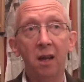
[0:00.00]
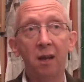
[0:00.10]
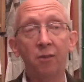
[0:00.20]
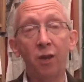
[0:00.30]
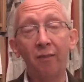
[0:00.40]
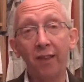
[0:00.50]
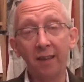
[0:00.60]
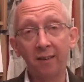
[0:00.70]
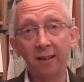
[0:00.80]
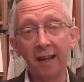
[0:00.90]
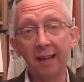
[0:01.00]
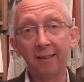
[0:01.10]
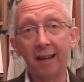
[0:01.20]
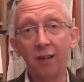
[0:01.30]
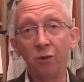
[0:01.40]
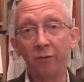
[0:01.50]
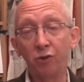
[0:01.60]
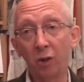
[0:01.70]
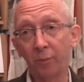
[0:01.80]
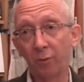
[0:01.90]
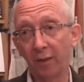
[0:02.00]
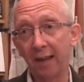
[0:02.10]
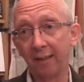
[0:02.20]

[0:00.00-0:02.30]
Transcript: So you have the internet and you have shops with gay